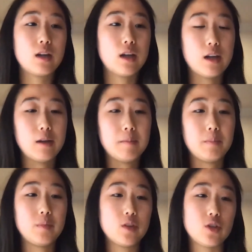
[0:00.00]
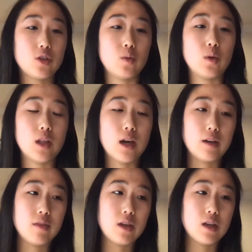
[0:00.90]
to a lot
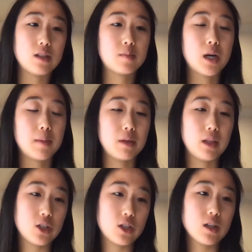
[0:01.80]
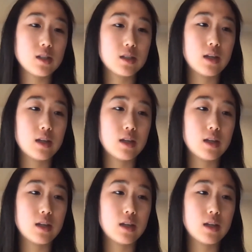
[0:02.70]
of these populations,